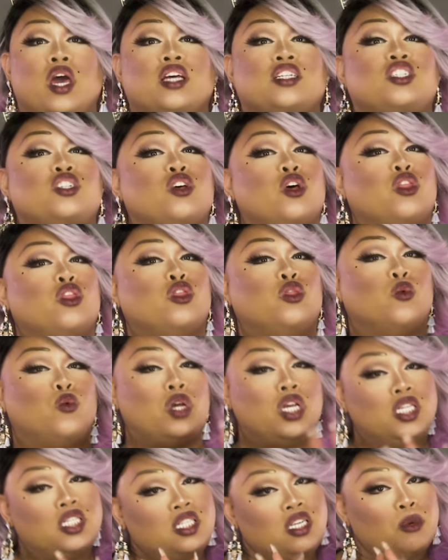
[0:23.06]
It's
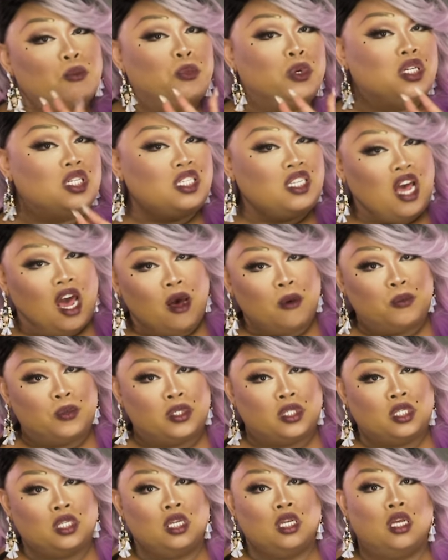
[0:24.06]
three simple
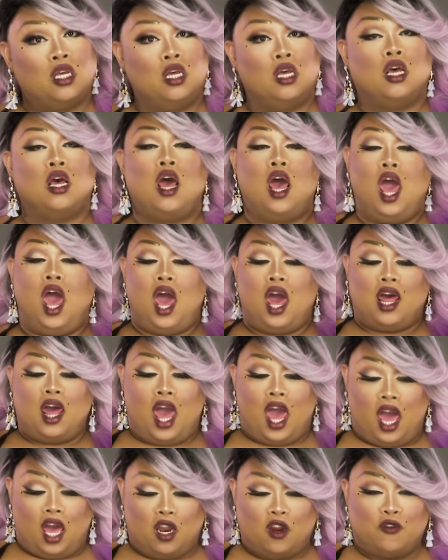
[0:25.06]
steps.
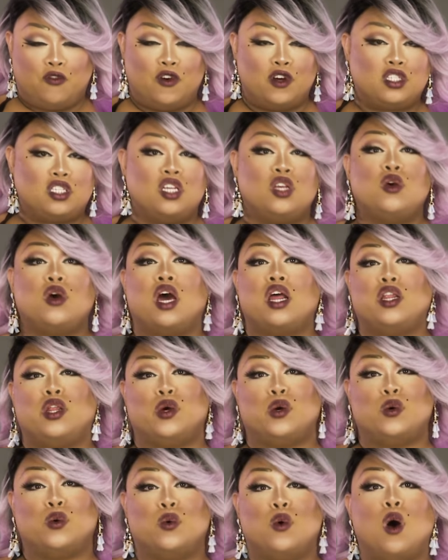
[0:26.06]
And the first thing you gotta
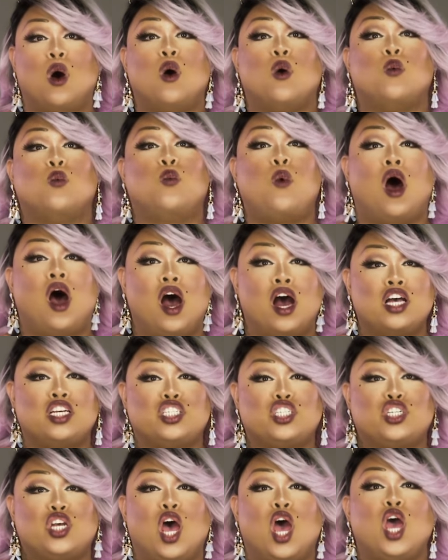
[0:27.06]
do,
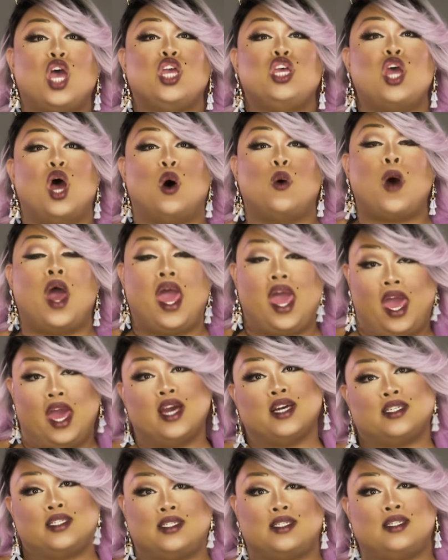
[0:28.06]
wash your
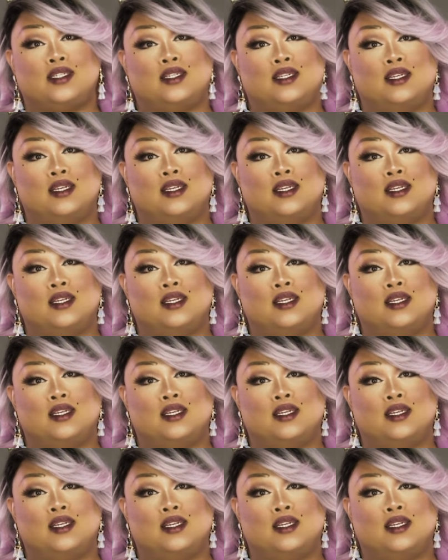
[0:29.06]
ass.